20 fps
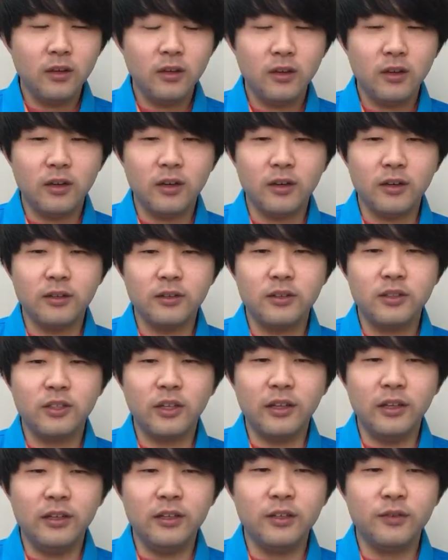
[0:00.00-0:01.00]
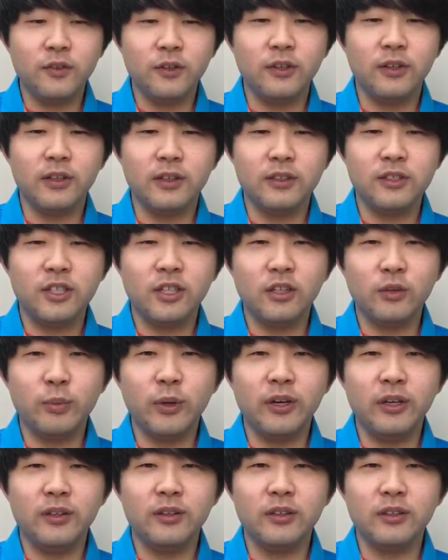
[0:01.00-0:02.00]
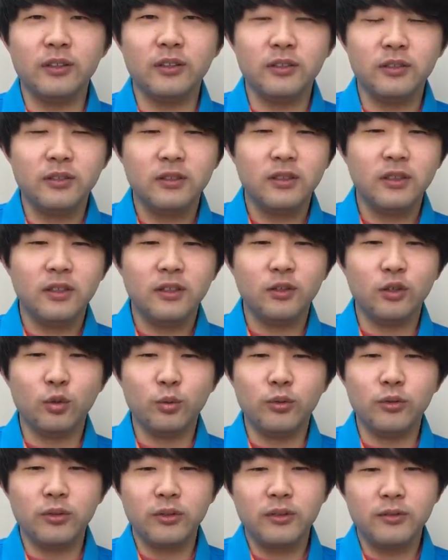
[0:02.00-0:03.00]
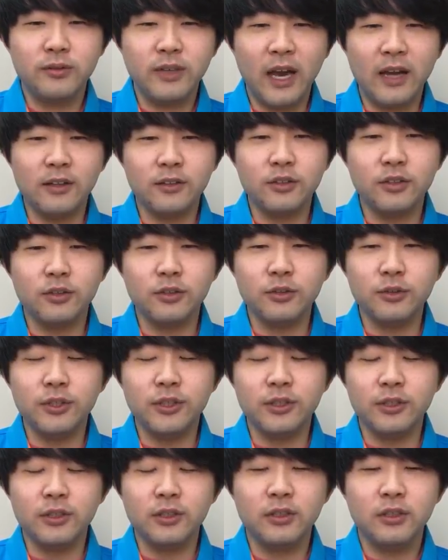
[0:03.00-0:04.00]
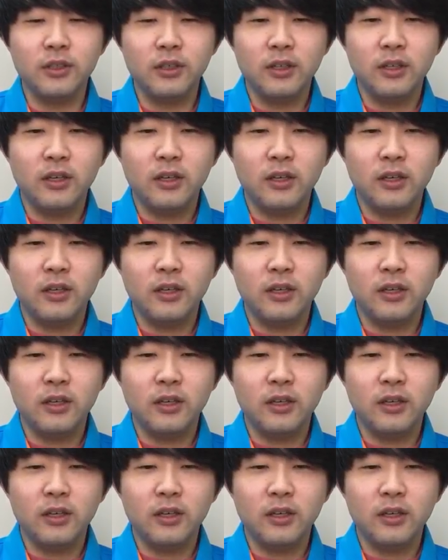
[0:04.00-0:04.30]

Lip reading: It's slightly different than celebrating the normal calendar New Year.